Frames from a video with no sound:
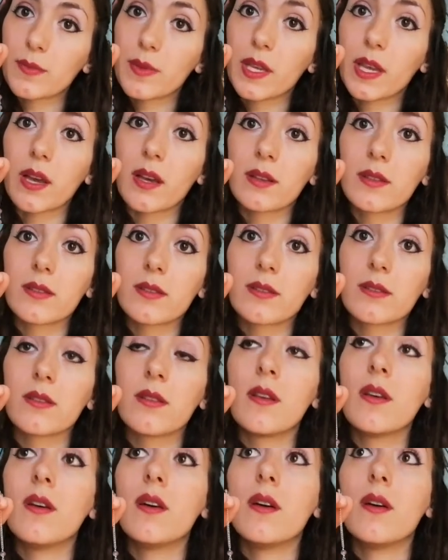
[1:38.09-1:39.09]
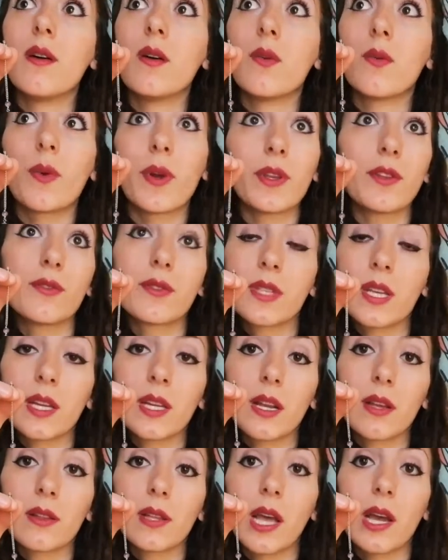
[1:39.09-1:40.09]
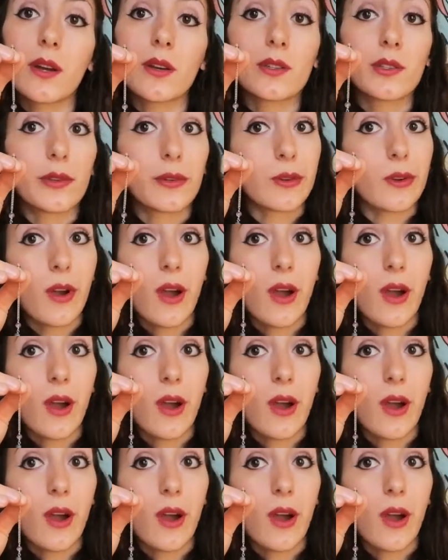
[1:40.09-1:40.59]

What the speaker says: because when you say it out loud, you